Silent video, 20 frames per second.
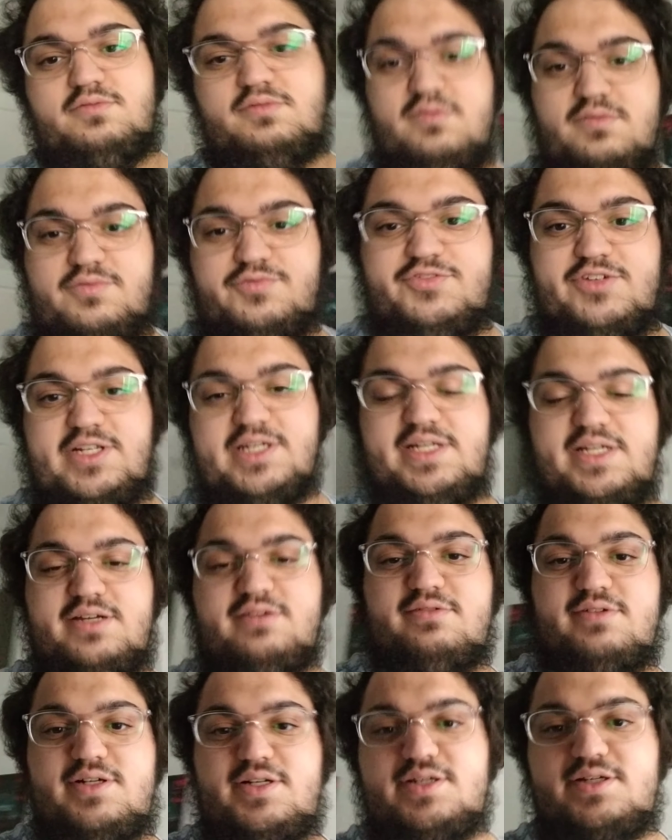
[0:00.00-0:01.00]
Vinny
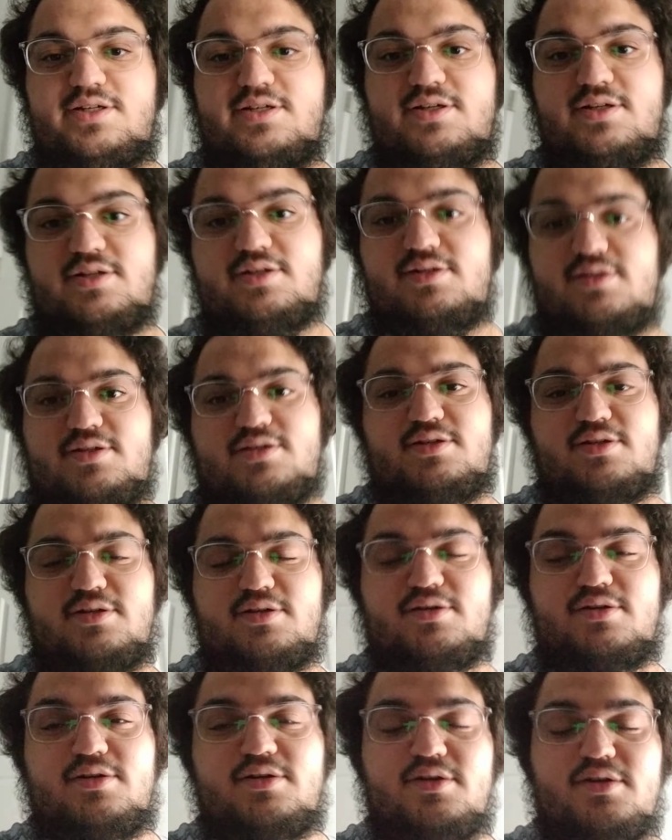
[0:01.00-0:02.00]
would have
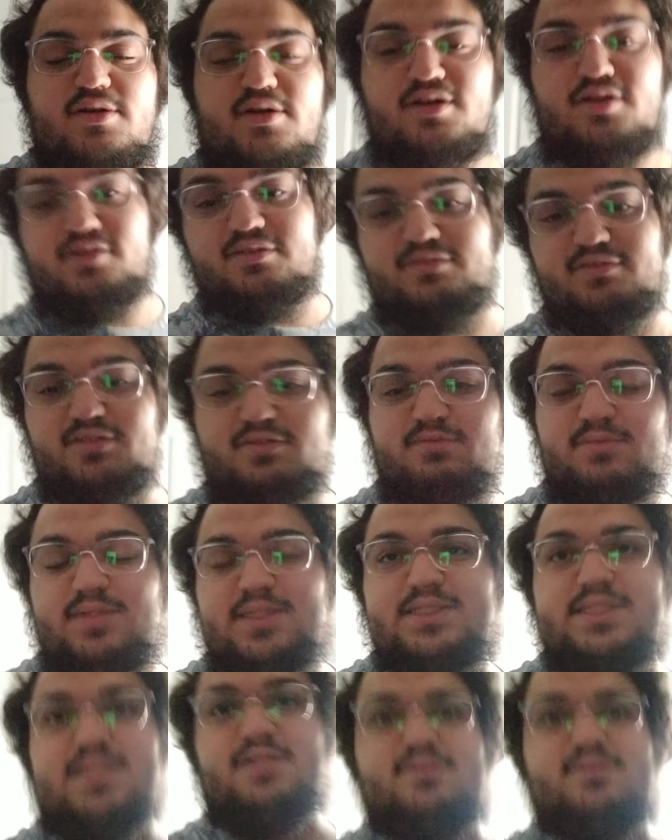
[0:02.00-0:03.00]
thrown
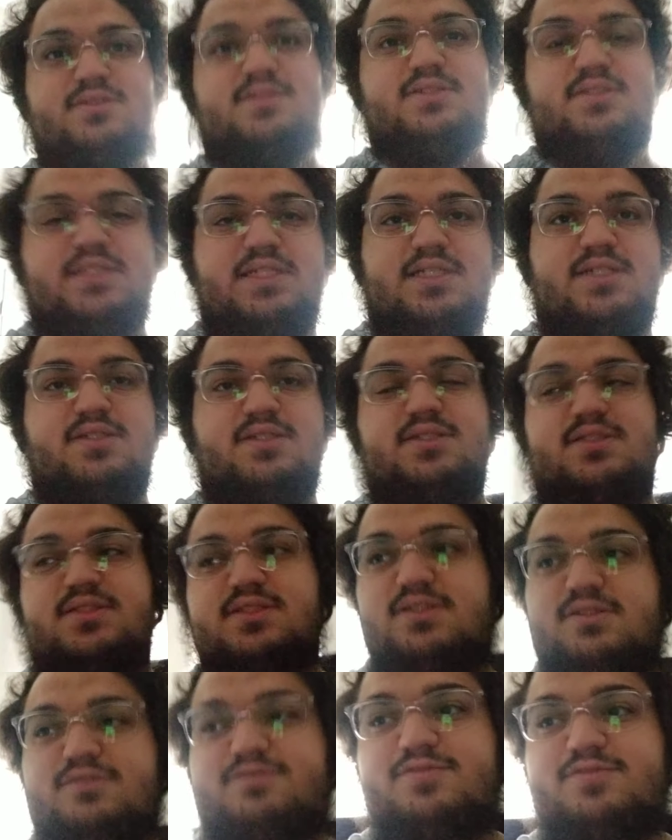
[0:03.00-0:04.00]
me down the
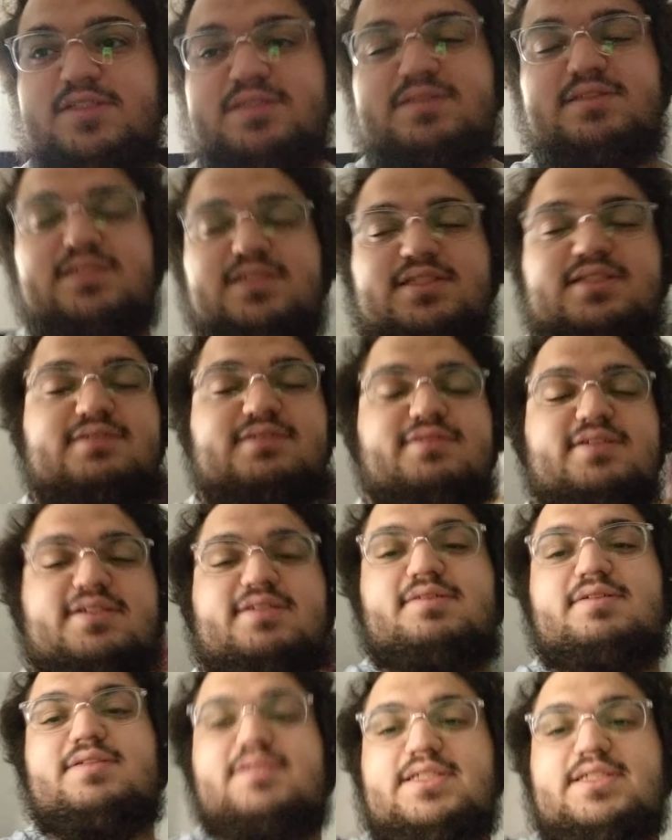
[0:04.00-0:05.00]
stairs, the 15 feet
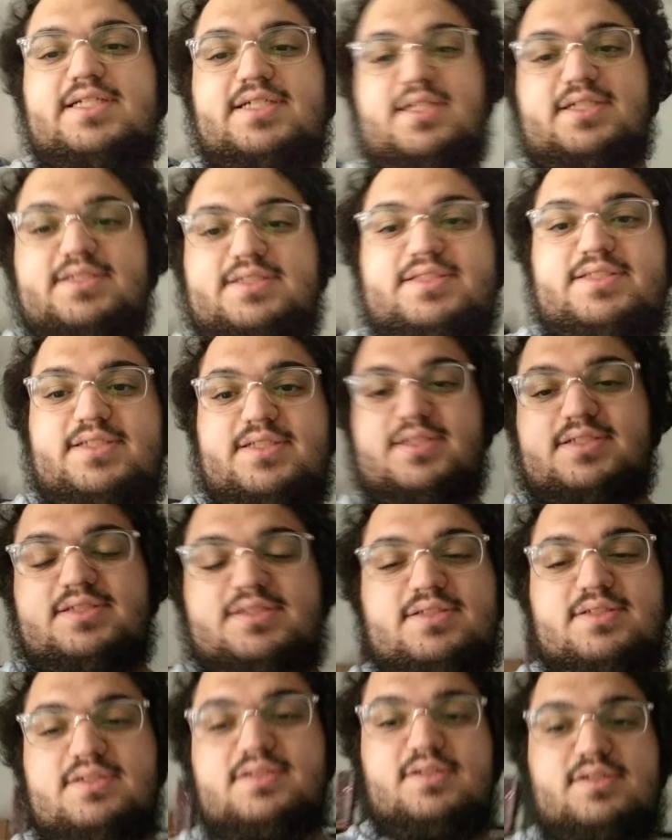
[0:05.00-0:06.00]
of stairs.
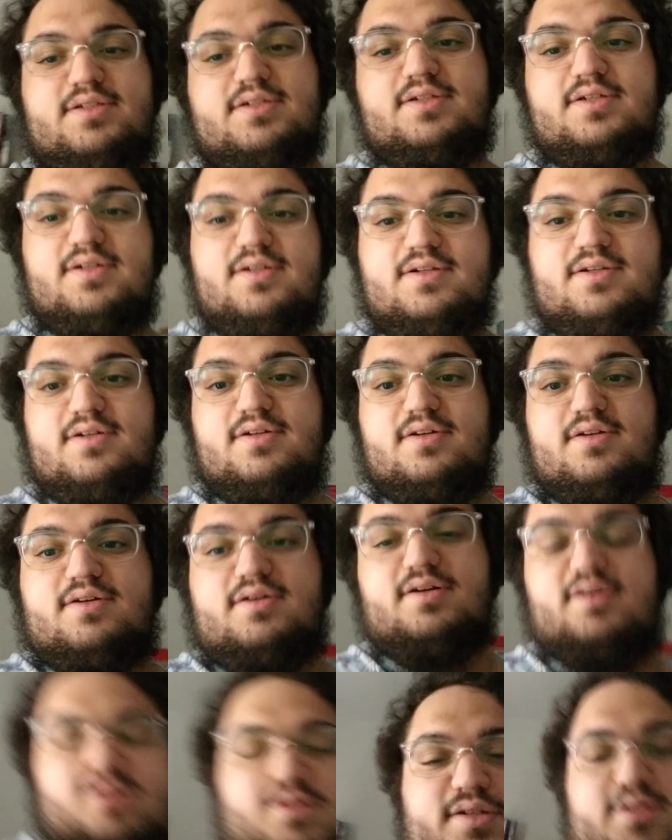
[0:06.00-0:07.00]

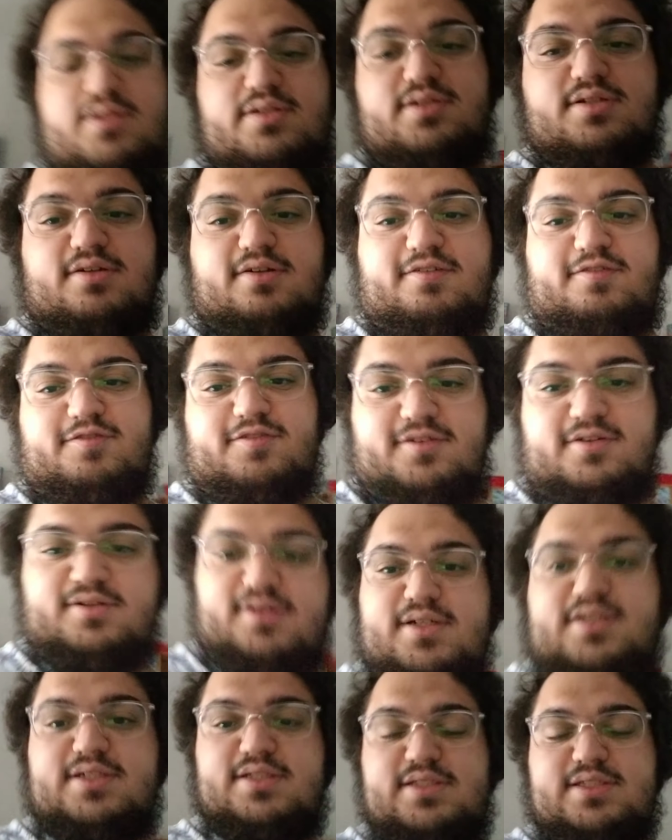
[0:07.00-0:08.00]
Also
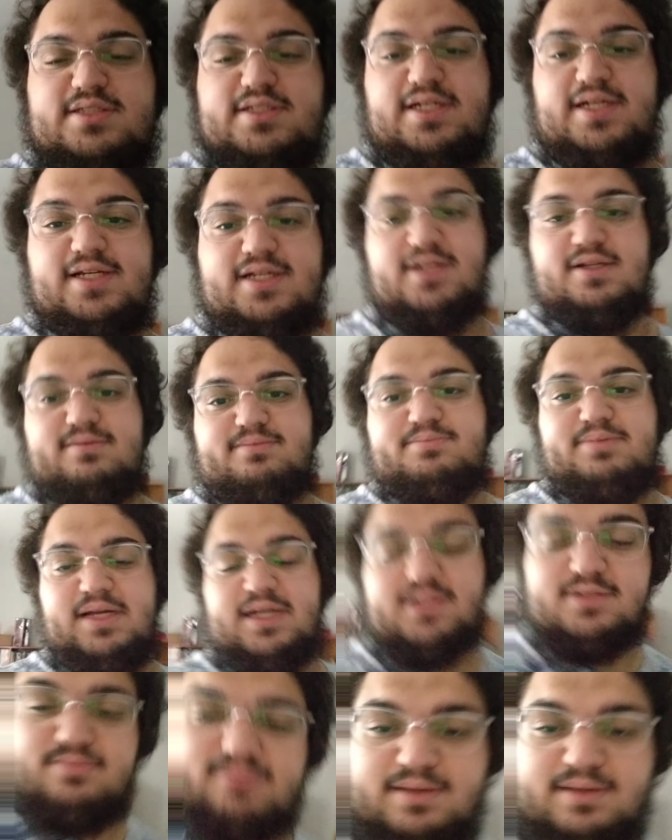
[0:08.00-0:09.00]
for staying up
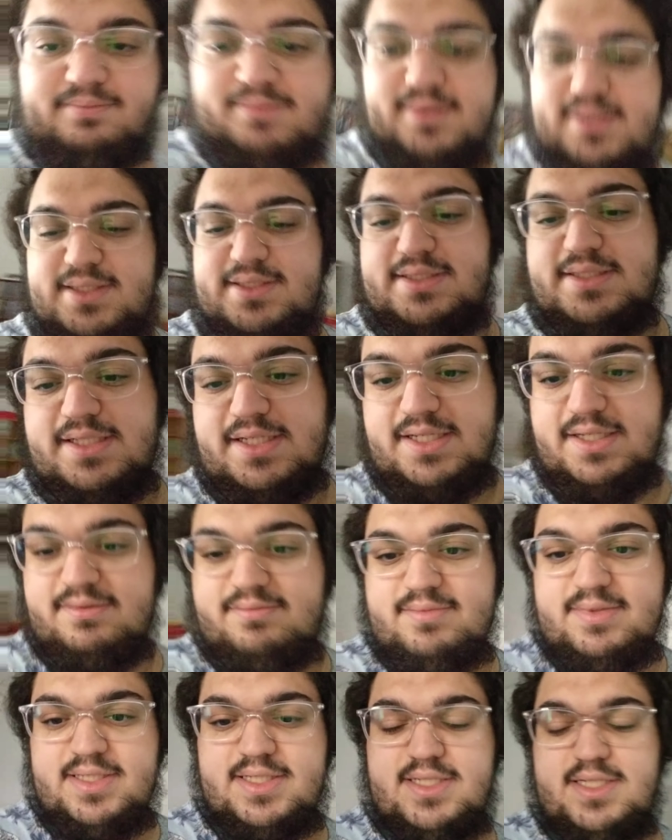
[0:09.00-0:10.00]
past my
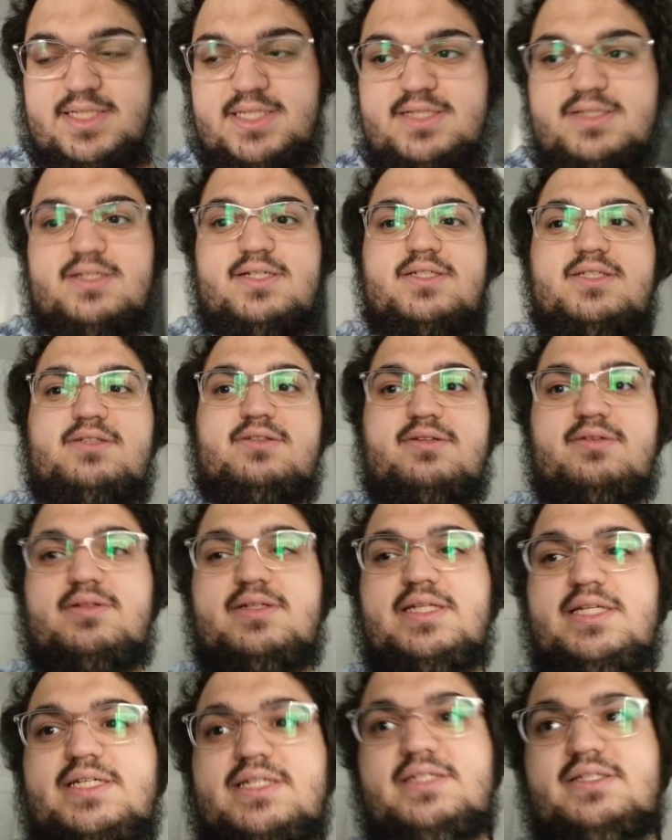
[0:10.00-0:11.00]
bedtime and eating ice cream
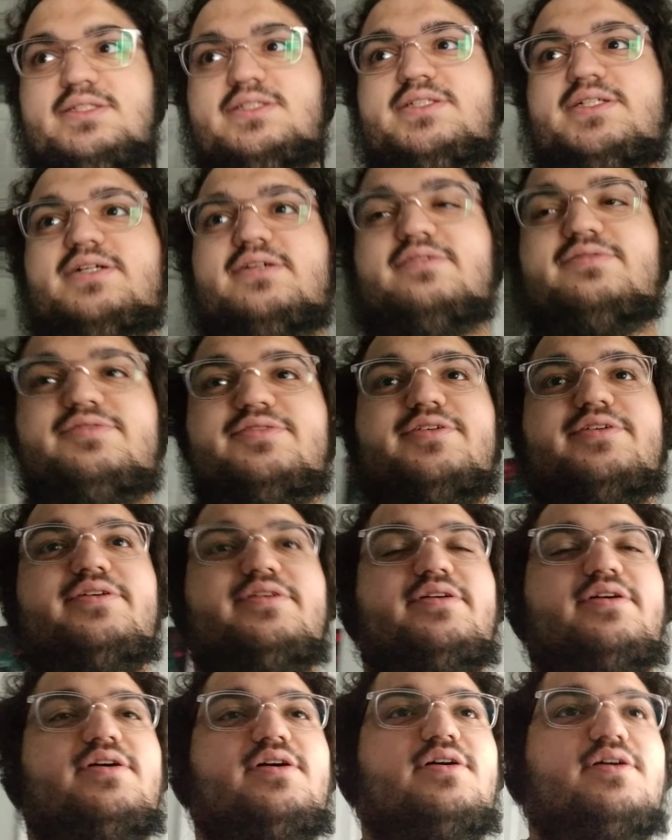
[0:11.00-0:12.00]
and eating junk
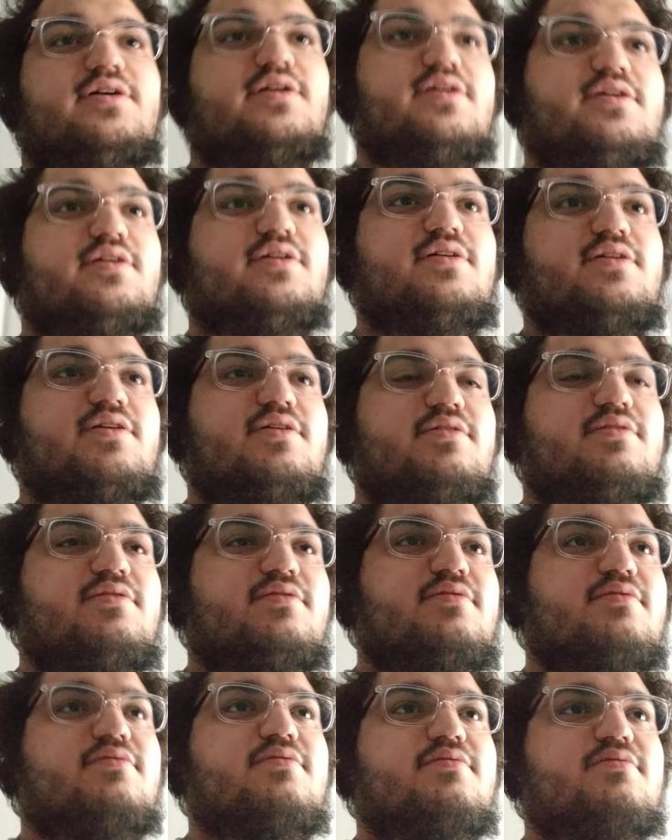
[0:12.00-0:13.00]
food
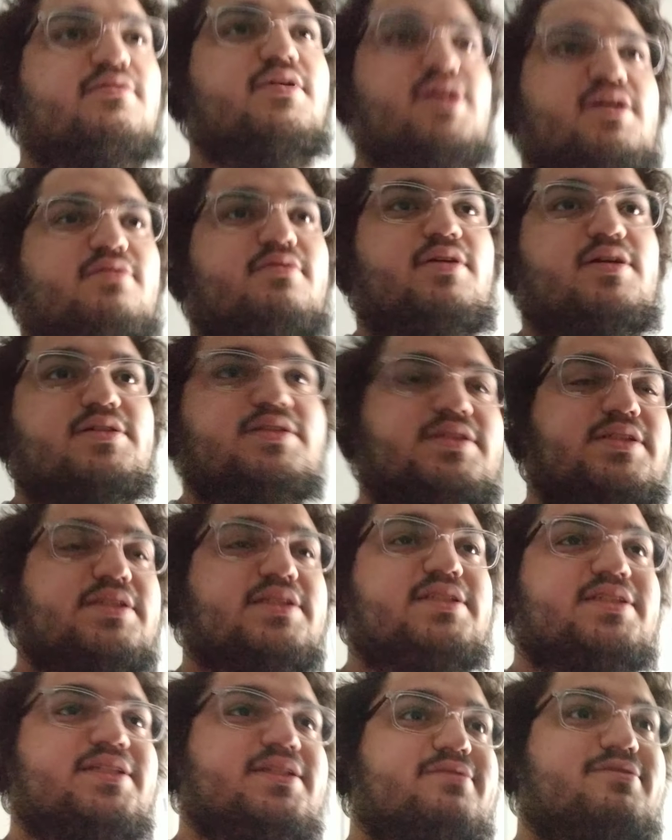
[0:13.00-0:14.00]
while
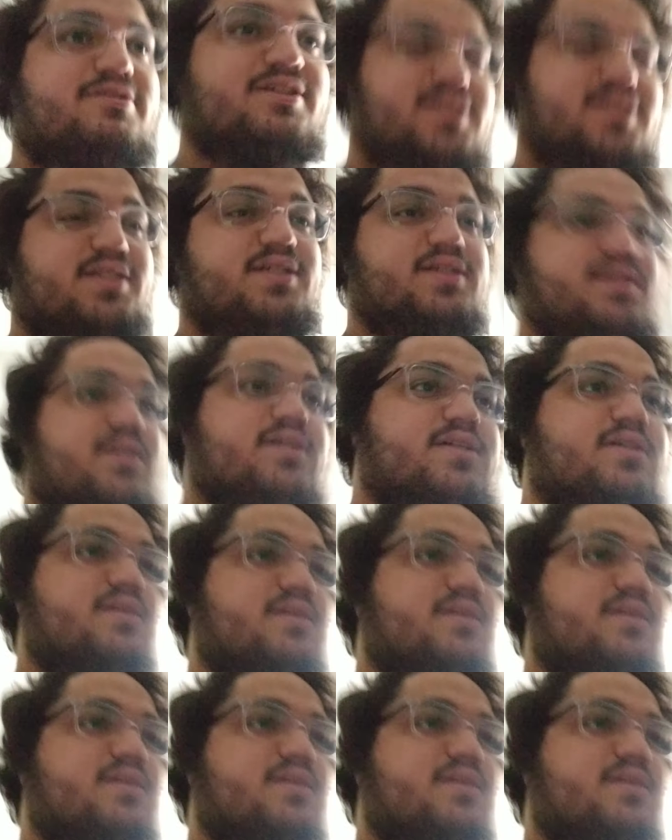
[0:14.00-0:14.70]
watching TV.